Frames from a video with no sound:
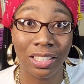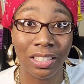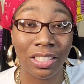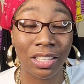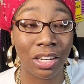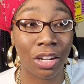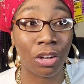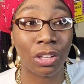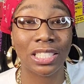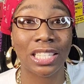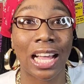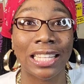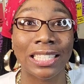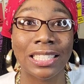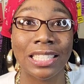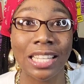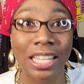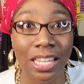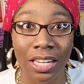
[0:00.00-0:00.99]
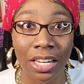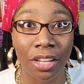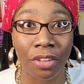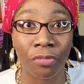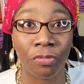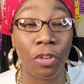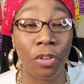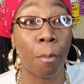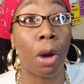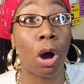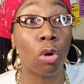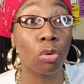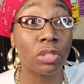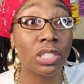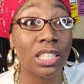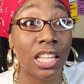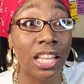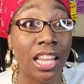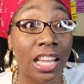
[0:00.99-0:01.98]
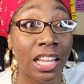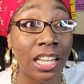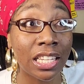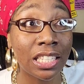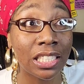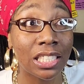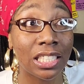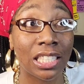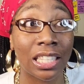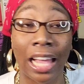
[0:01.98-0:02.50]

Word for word: You know, because I seen it. For most things,